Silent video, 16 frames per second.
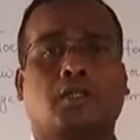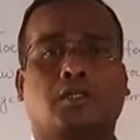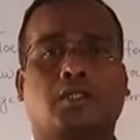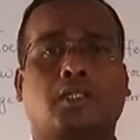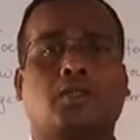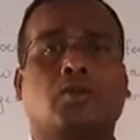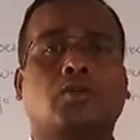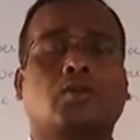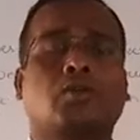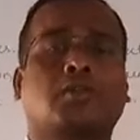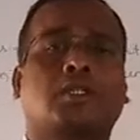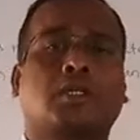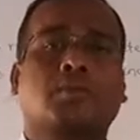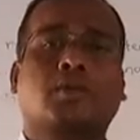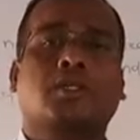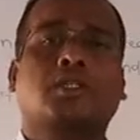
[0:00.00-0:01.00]
they don't know
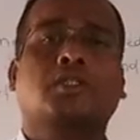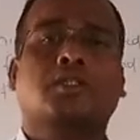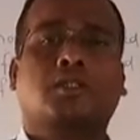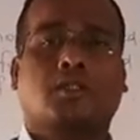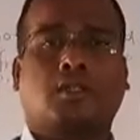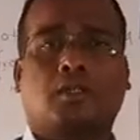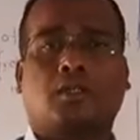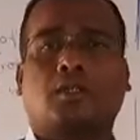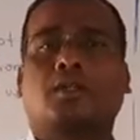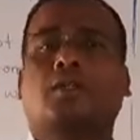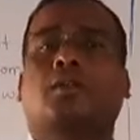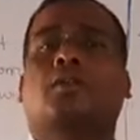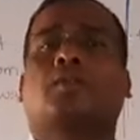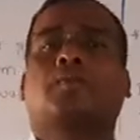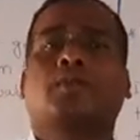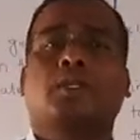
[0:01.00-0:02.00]
that
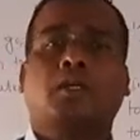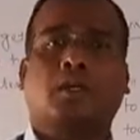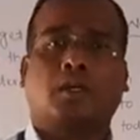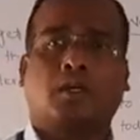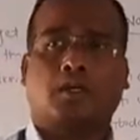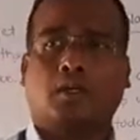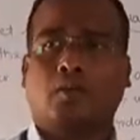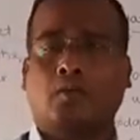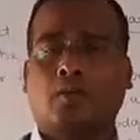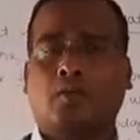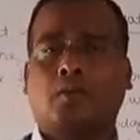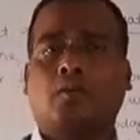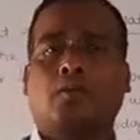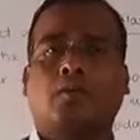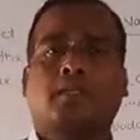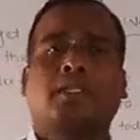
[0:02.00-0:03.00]
modern
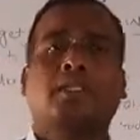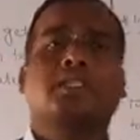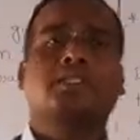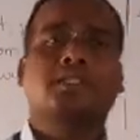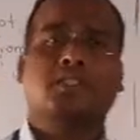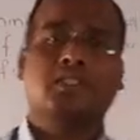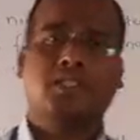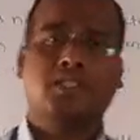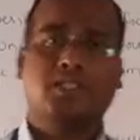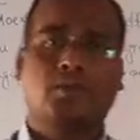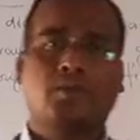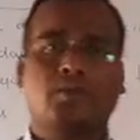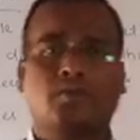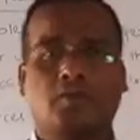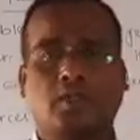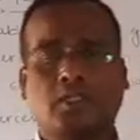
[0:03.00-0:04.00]
irrigation system
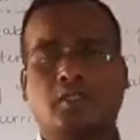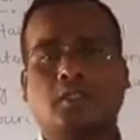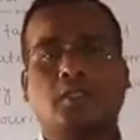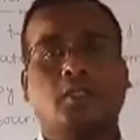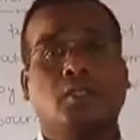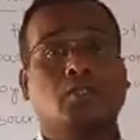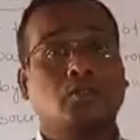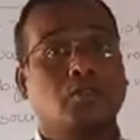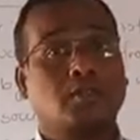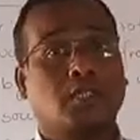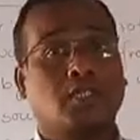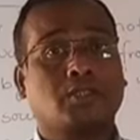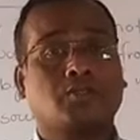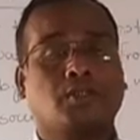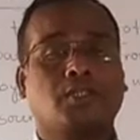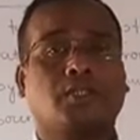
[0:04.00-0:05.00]
of water. So
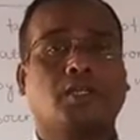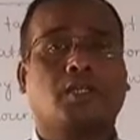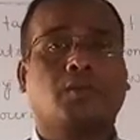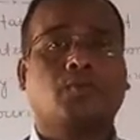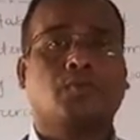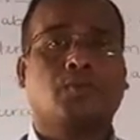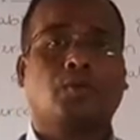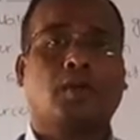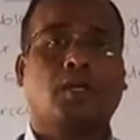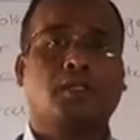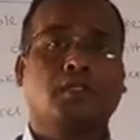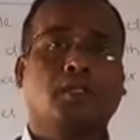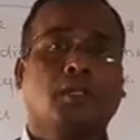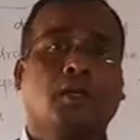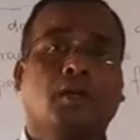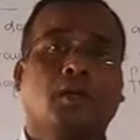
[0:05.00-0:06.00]
that's why they
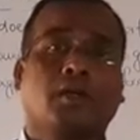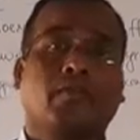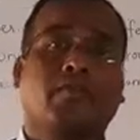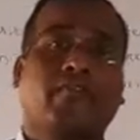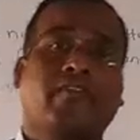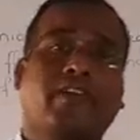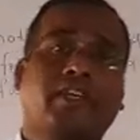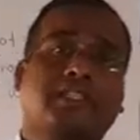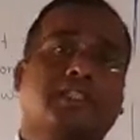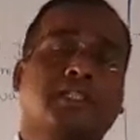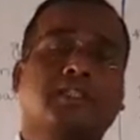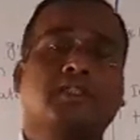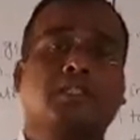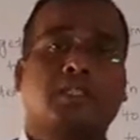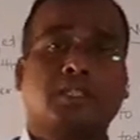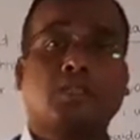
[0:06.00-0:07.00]
are wasting
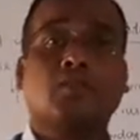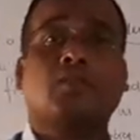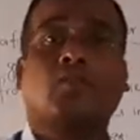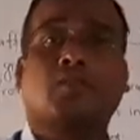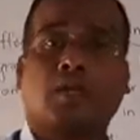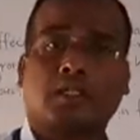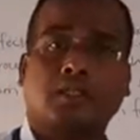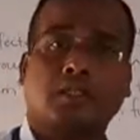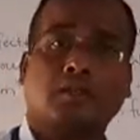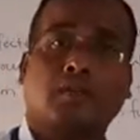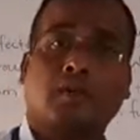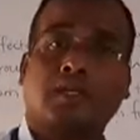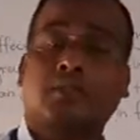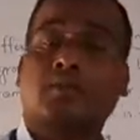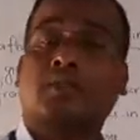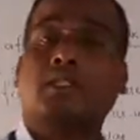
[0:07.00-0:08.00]
that water,
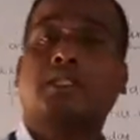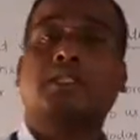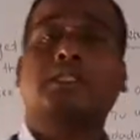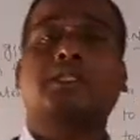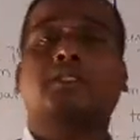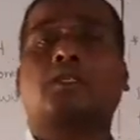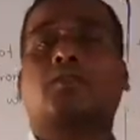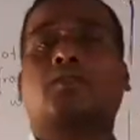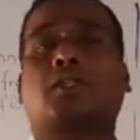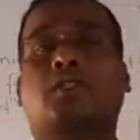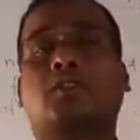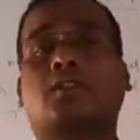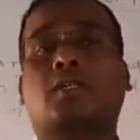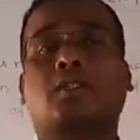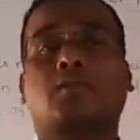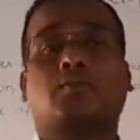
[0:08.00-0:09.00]
whatever needs the water,
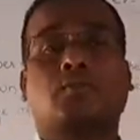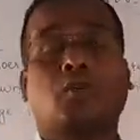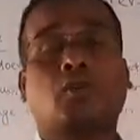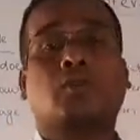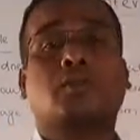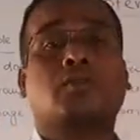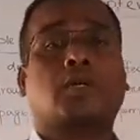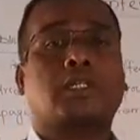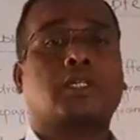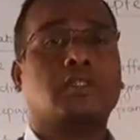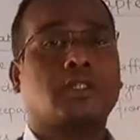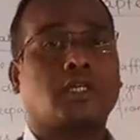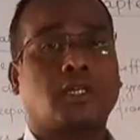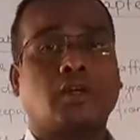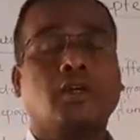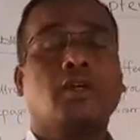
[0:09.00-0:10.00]
that more the water
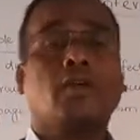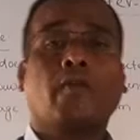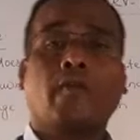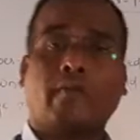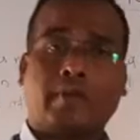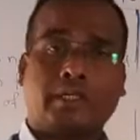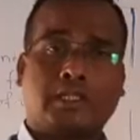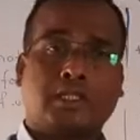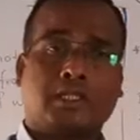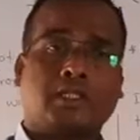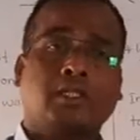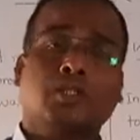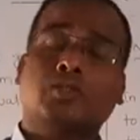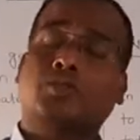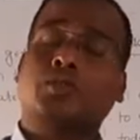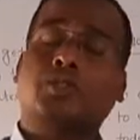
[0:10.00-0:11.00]
they are wasting.
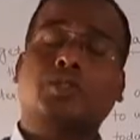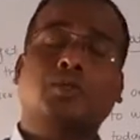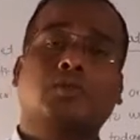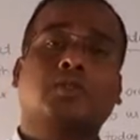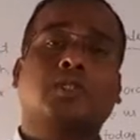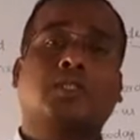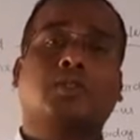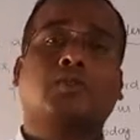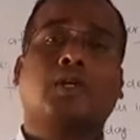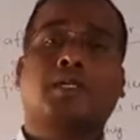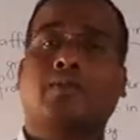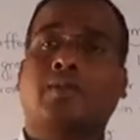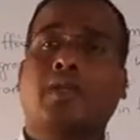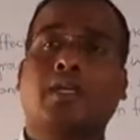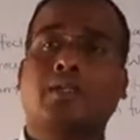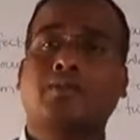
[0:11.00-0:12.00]
So due to that,
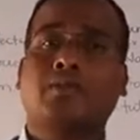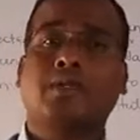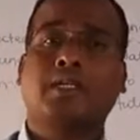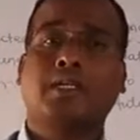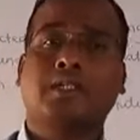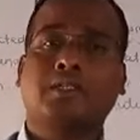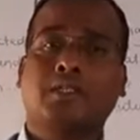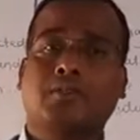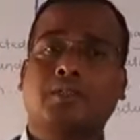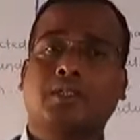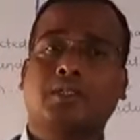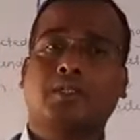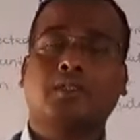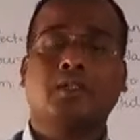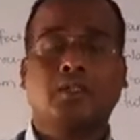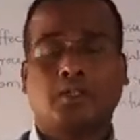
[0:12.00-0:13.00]
where you will get that
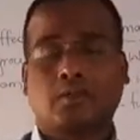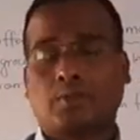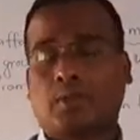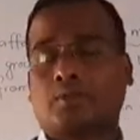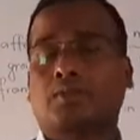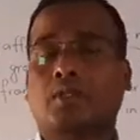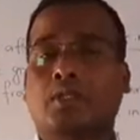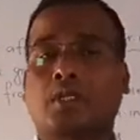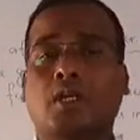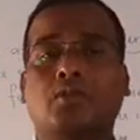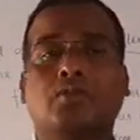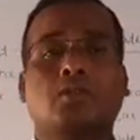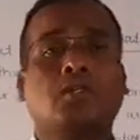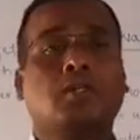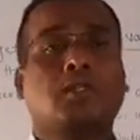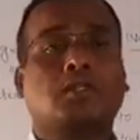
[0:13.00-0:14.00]
water? From the
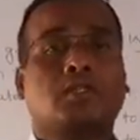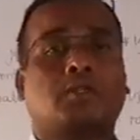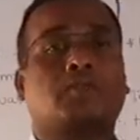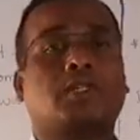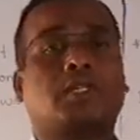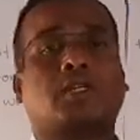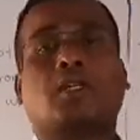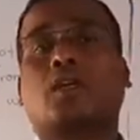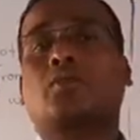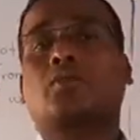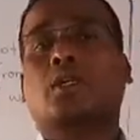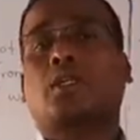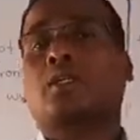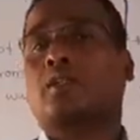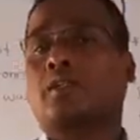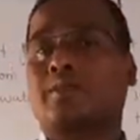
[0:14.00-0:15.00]
ground. If that
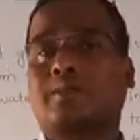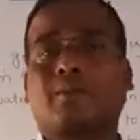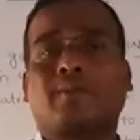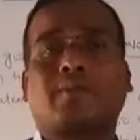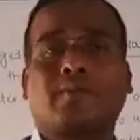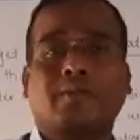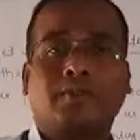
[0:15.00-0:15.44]
groundwater it will